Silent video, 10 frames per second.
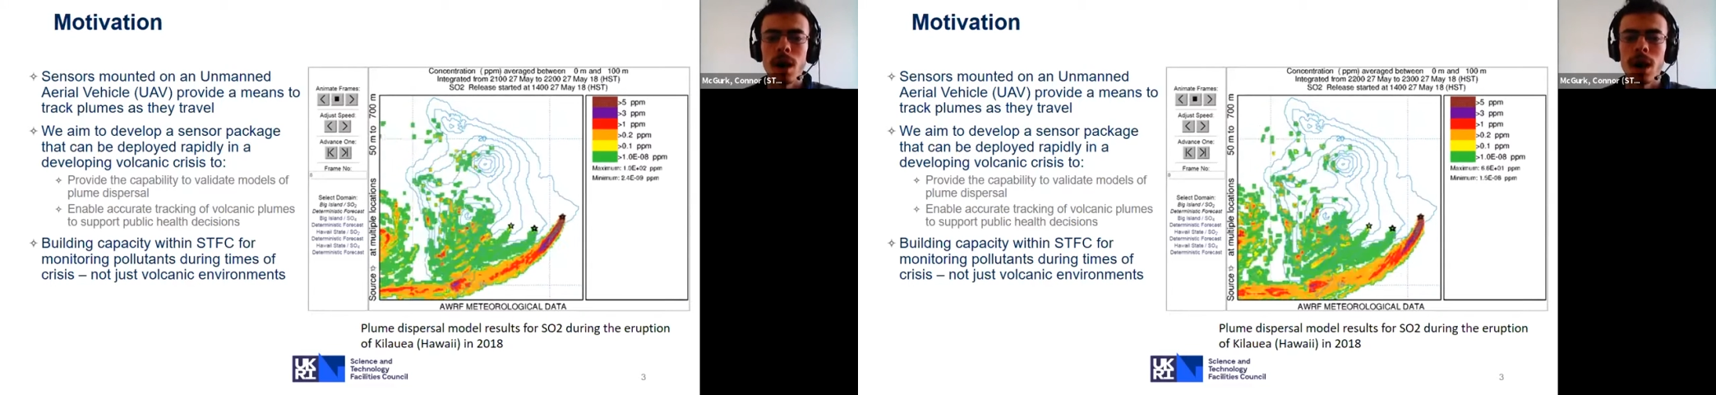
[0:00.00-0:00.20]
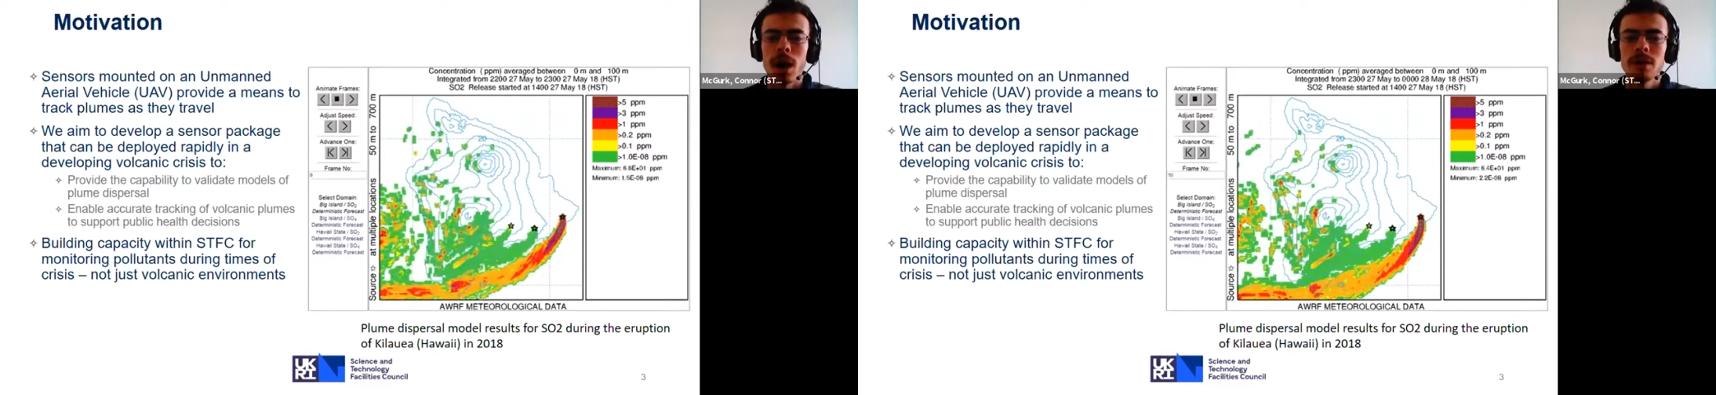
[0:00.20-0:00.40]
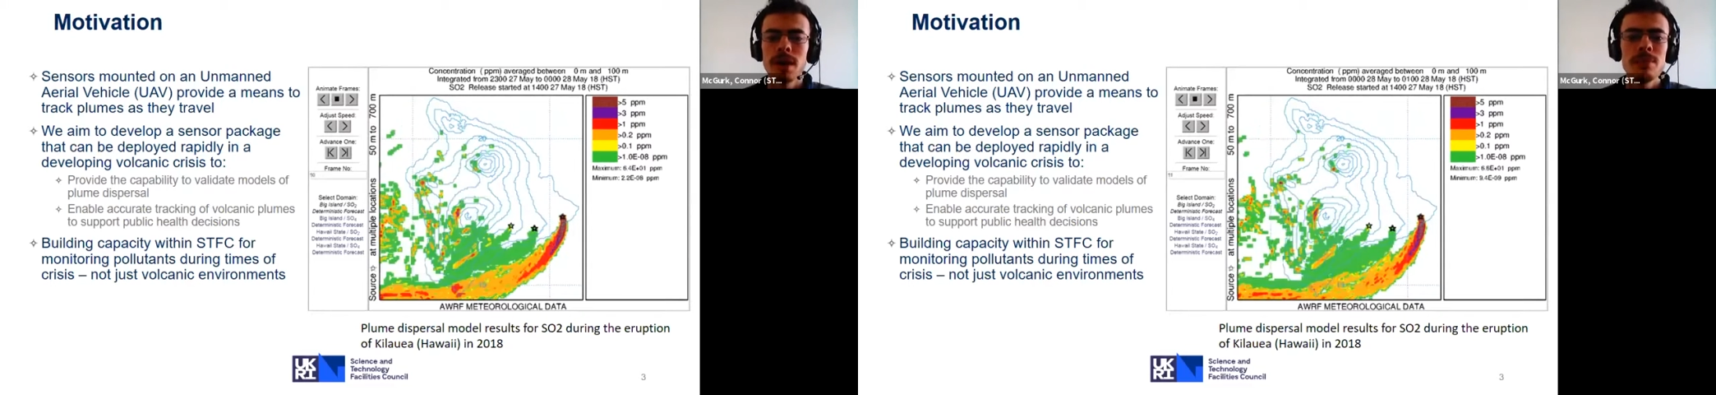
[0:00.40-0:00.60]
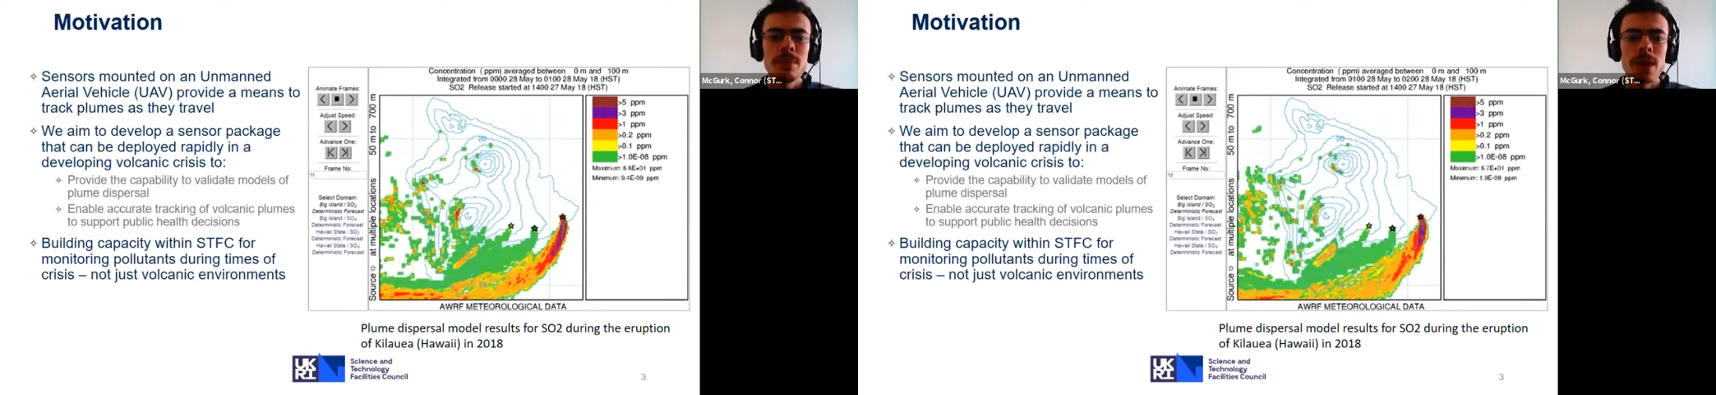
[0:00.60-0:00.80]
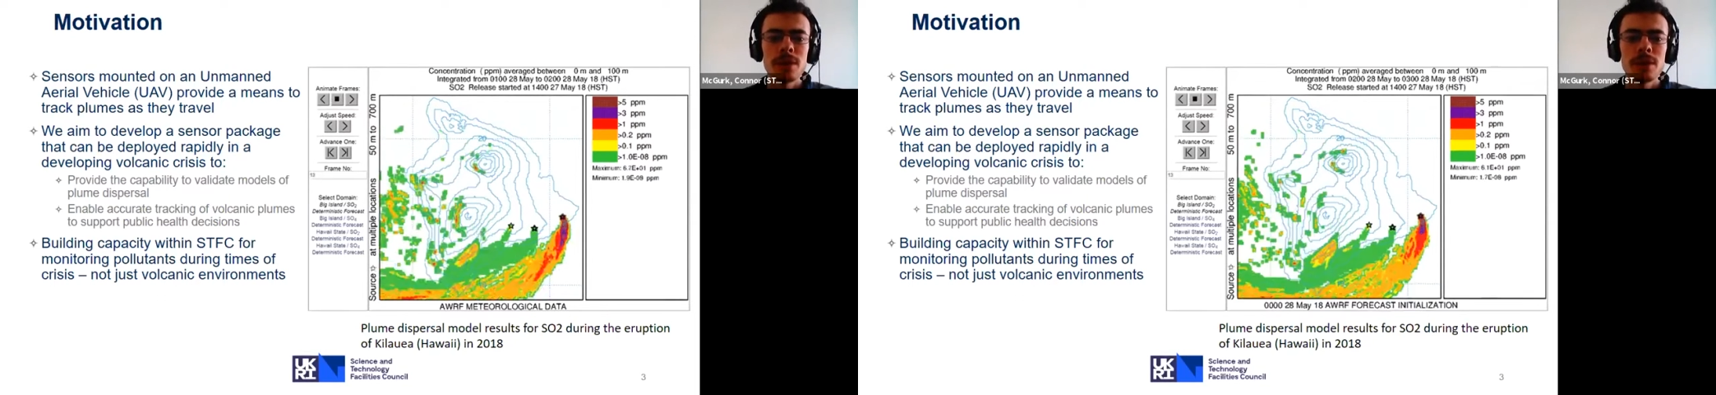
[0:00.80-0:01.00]
Our aim
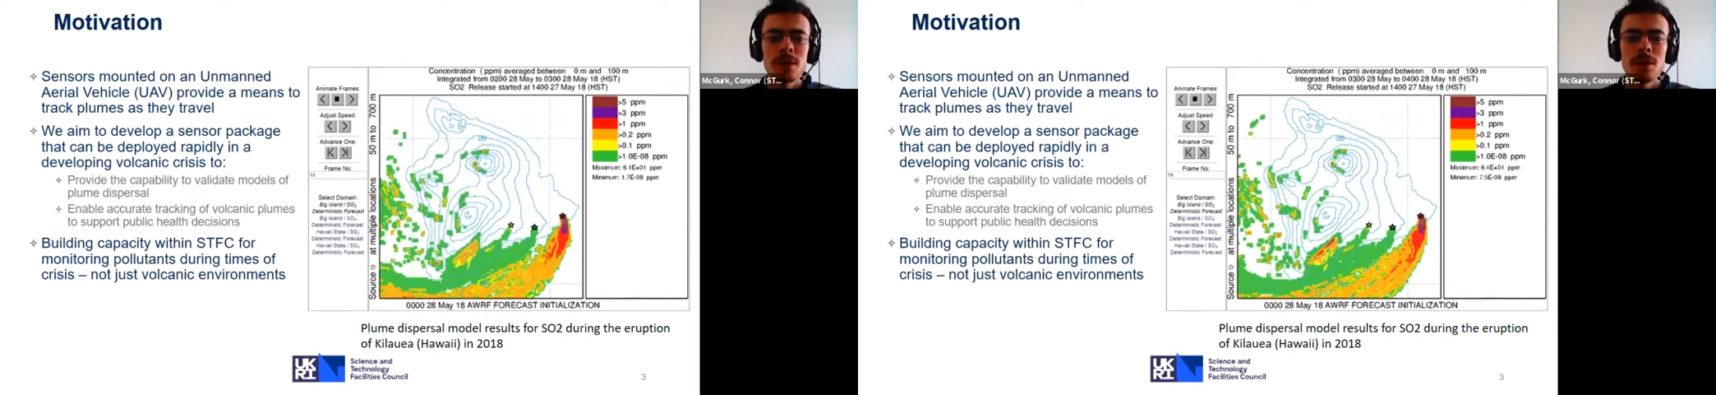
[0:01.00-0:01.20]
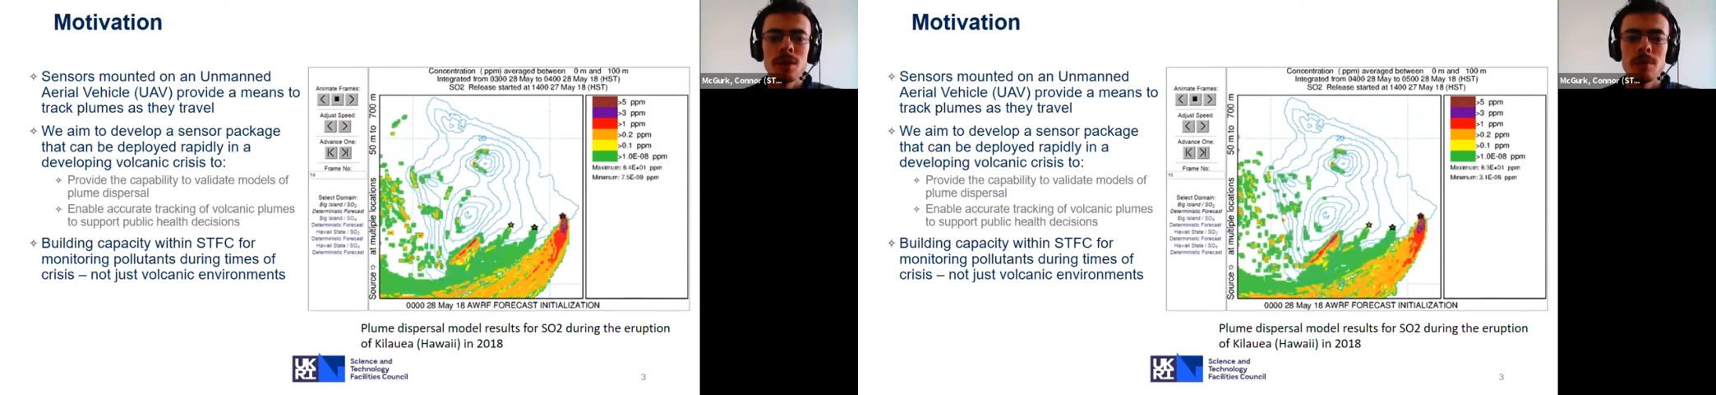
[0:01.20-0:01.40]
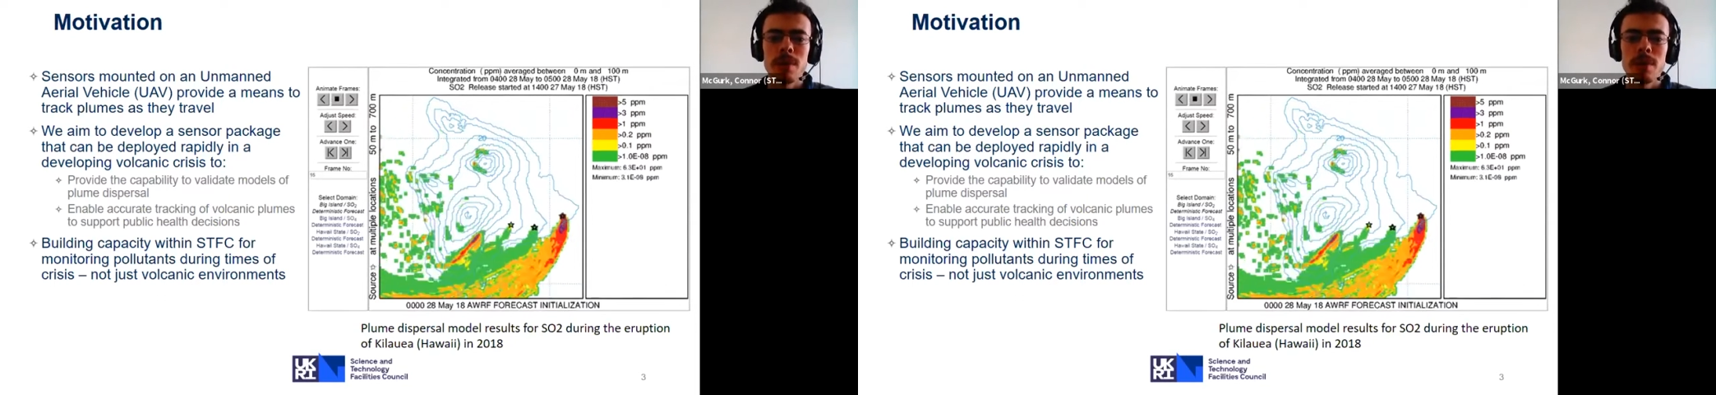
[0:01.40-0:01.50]
is to